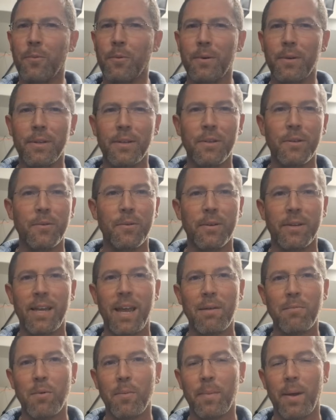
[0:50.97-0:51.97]
when you do a
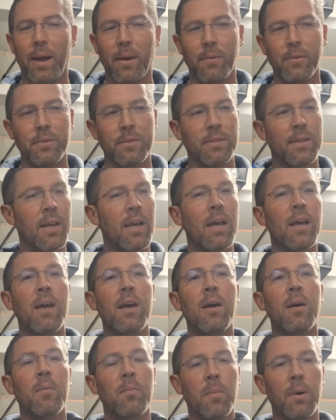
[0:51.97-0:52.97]
camera backwards.
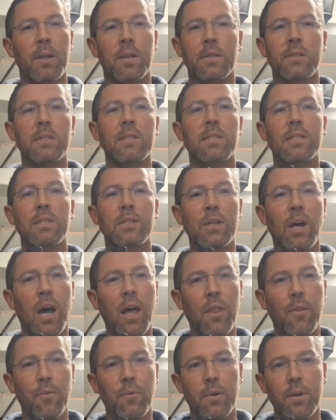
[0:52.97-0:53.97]
But this is
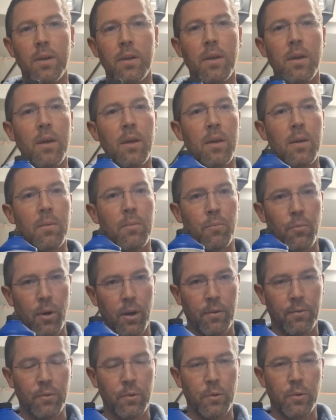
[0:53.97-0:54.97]
DOT3
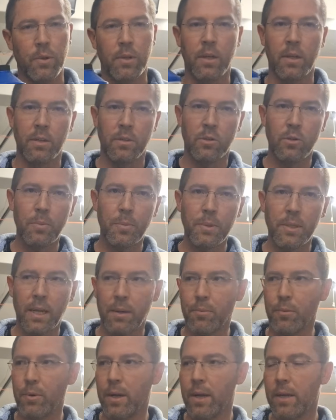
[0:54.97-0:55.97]
brake fluid. You can get
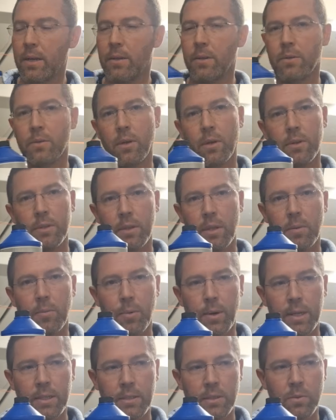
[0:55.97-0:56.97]
SuperTech brand, there's all these other
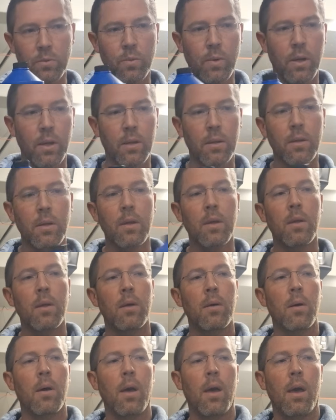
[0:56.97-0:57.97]
brands as well.
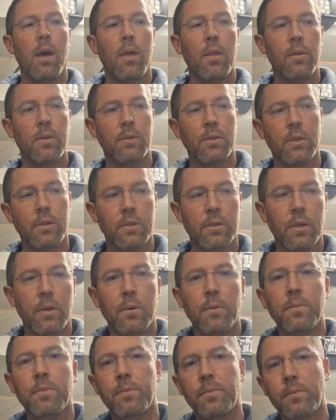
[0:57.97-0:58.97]
There's
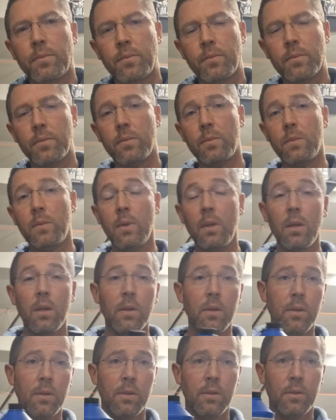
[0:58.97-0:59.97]
also
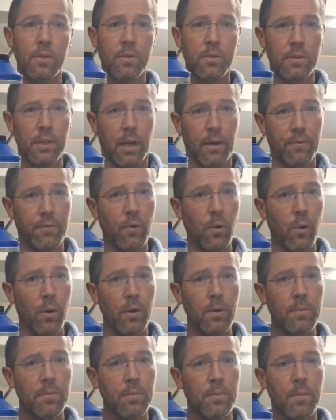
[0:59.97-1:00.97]

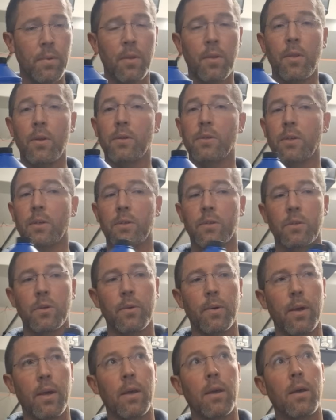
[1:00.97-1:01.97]
DOT4. There's
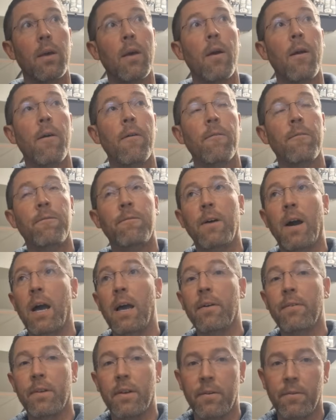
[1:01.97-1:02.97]
also a
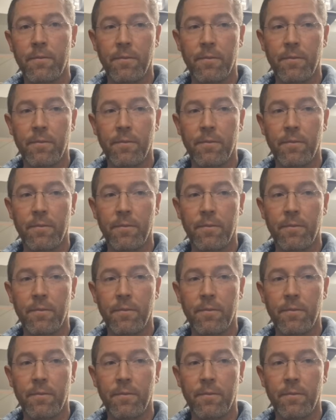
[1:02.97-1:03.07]
5 and a